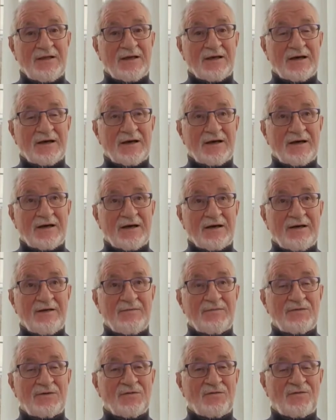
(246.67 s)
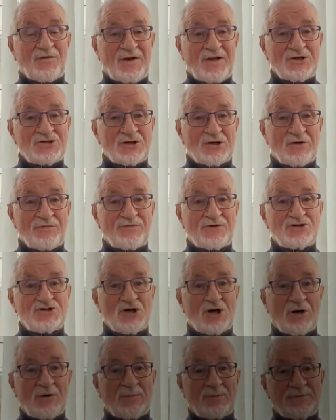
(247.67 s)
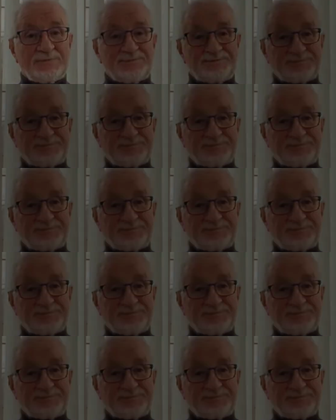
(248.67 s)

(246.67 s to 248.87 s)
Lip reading: to finish off the job.